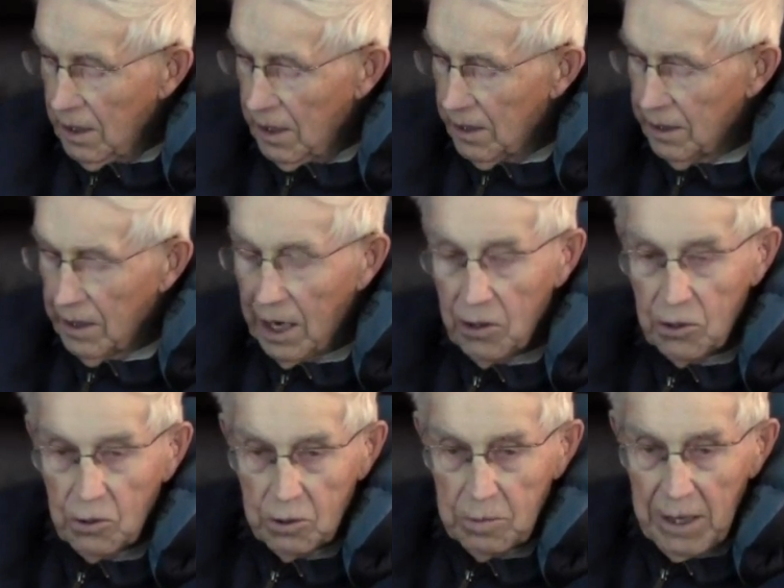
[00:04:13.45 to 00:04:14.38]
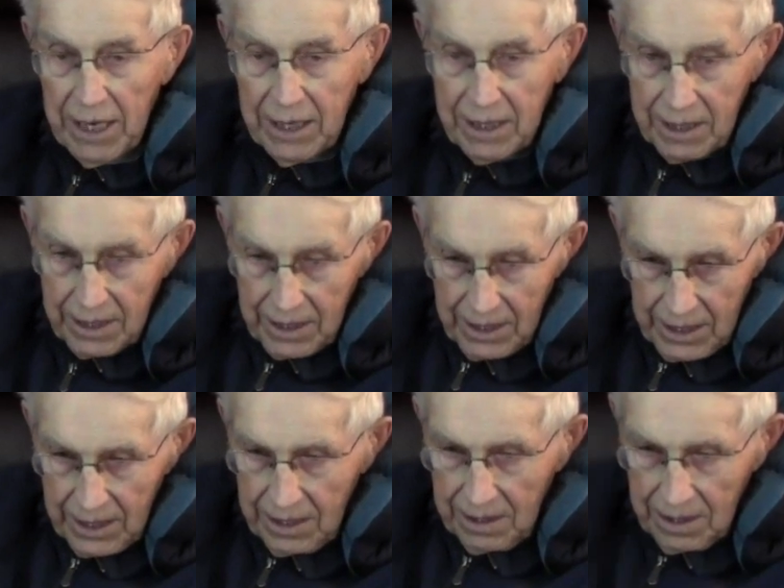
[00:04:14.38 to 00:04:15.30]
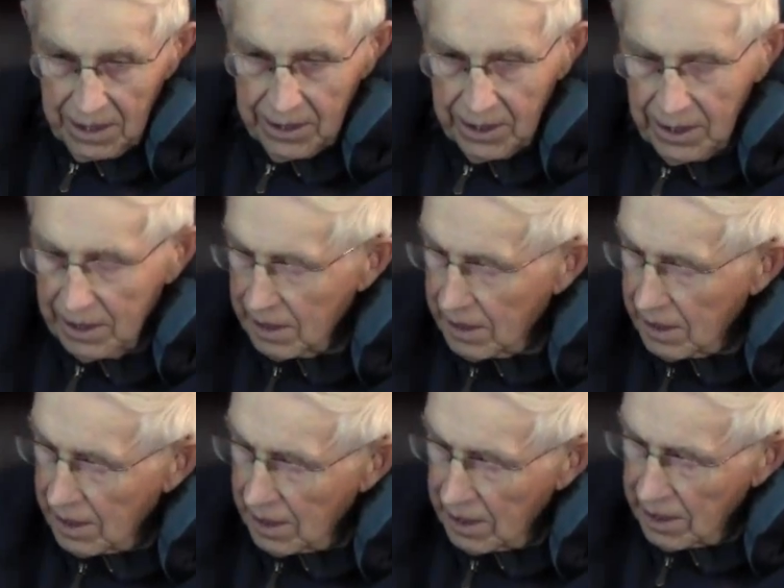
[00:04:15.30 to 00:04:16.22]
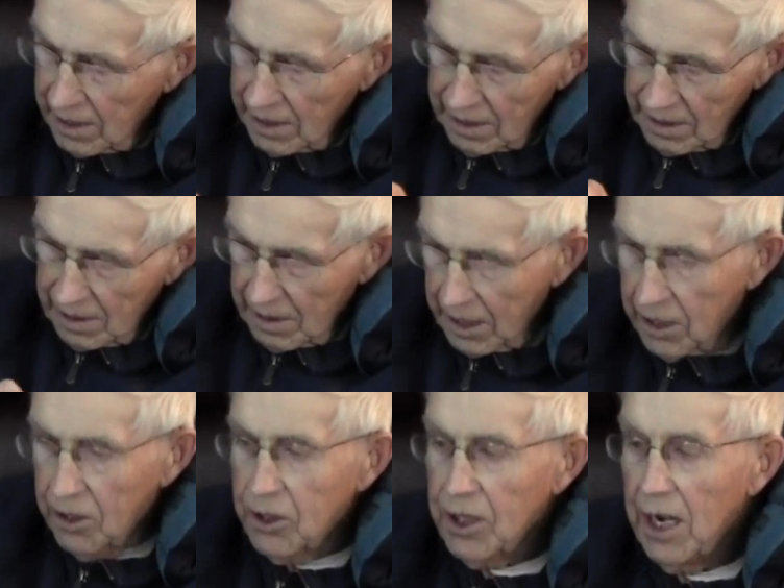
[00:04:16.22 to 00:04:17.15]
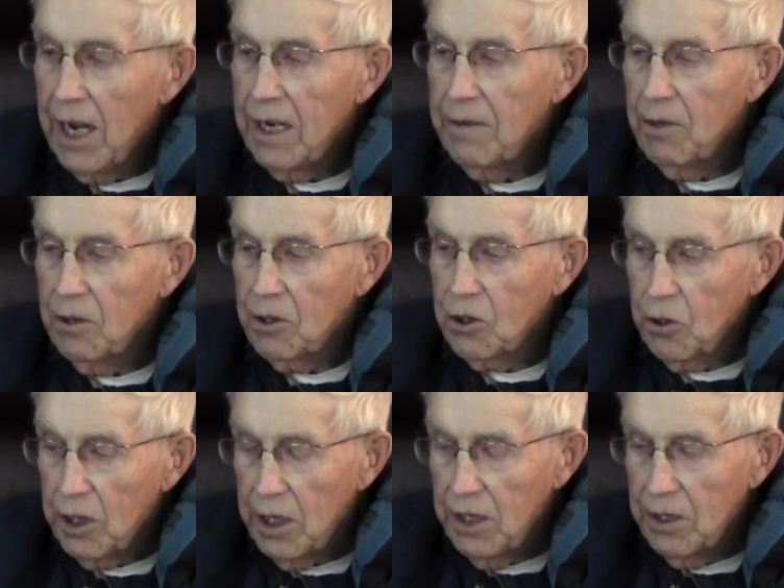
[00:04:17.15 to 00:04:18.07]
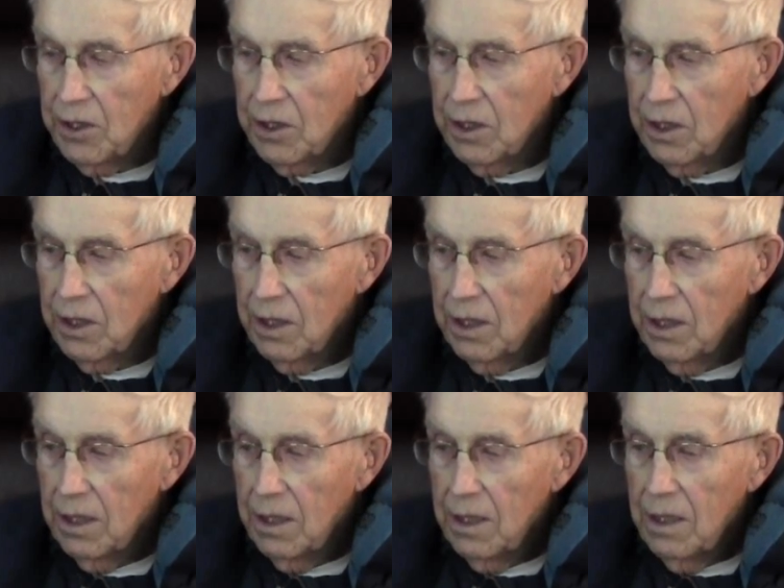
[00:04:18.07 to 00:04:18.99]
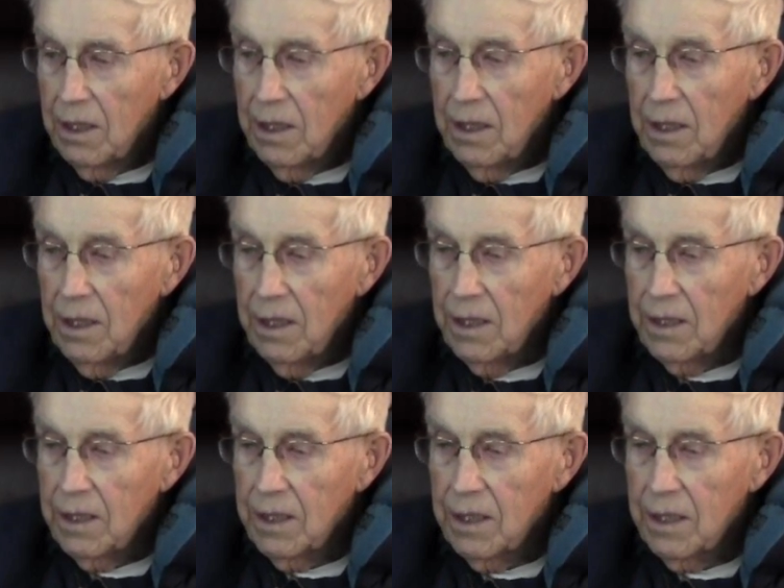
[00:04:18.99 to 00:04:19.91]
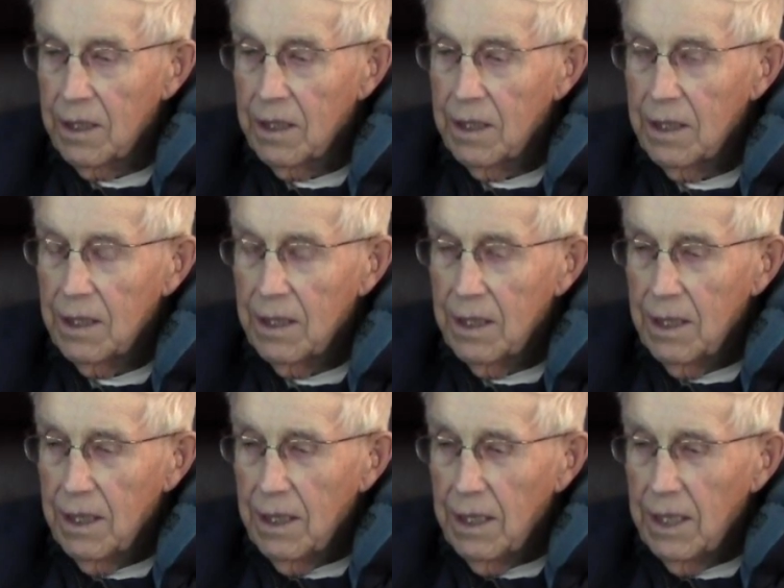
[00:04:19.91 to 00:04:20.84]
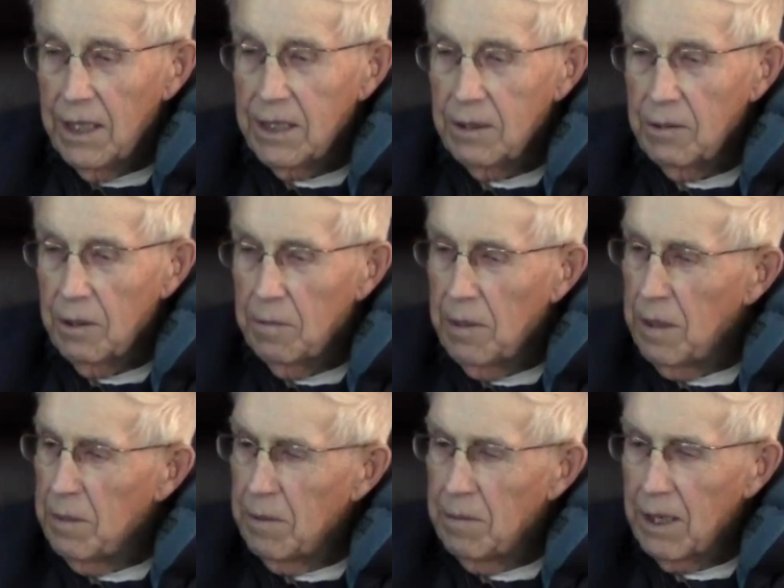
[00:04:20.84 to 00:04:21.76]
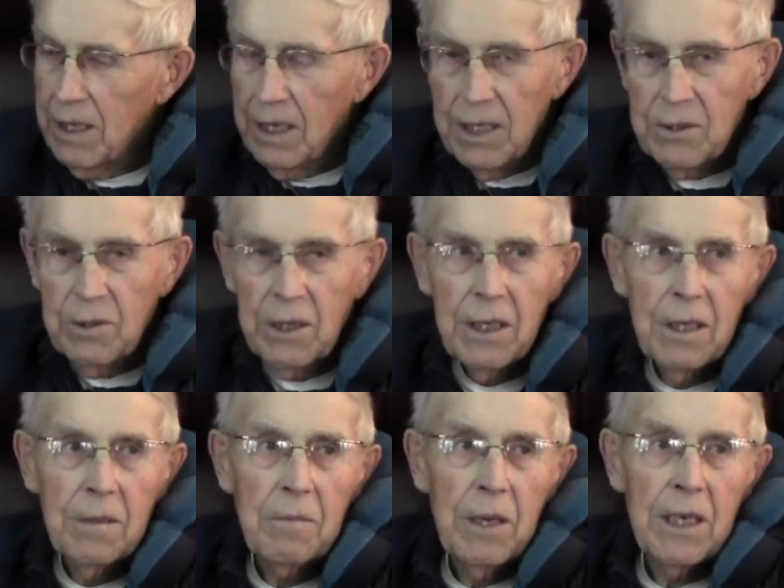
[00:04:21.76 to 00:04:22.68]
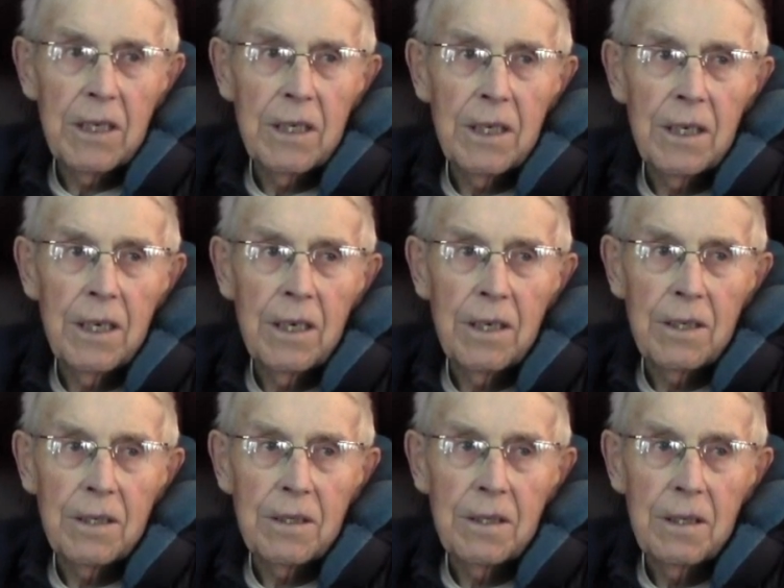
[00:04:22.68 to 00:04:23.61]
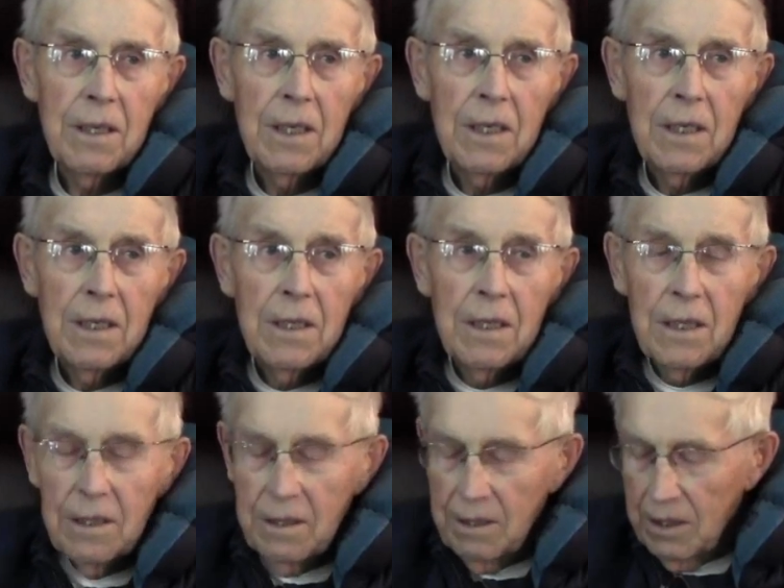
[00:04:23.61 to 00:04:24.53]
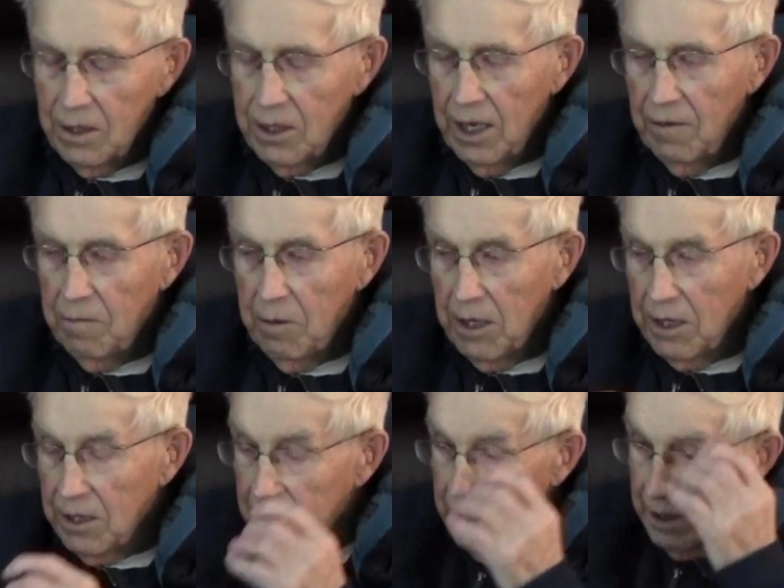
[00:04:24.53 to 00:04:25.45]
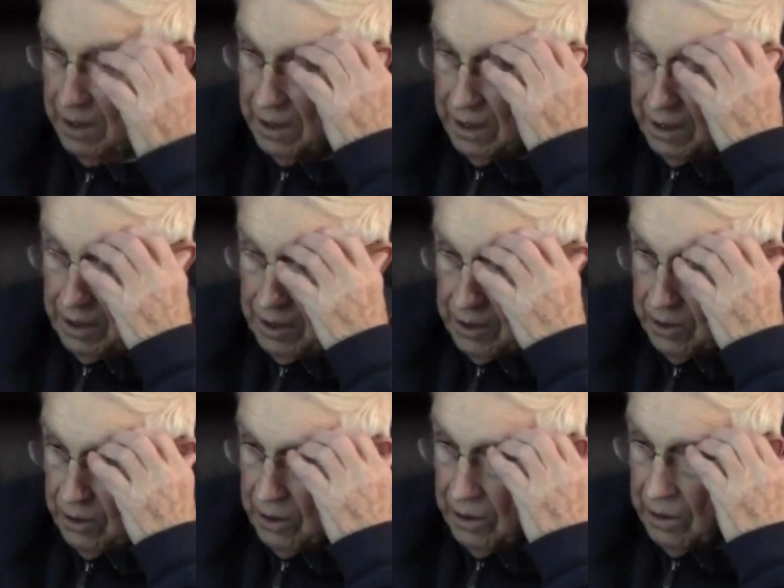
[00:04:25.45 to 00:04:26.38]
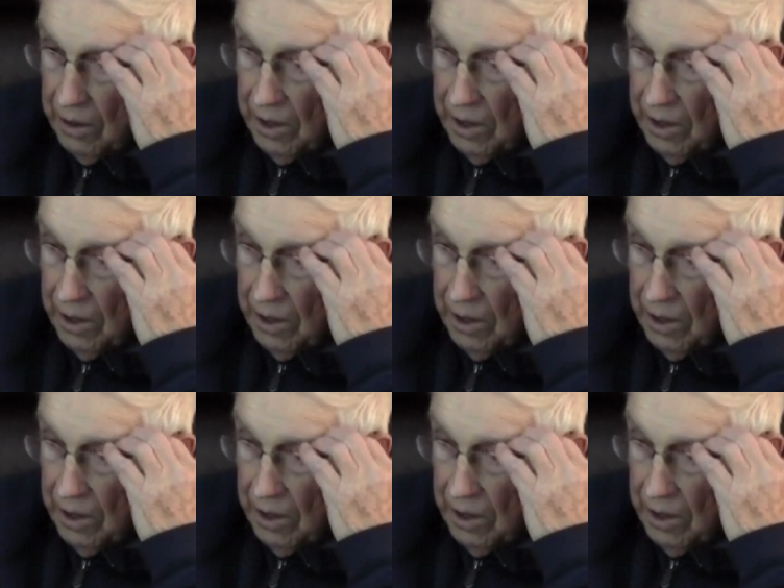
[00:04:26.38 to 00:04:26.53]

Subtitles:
And the house was back on the inner side of those trees. And I said, well, maybe, by gosh, we can make it in there and get a safe place. So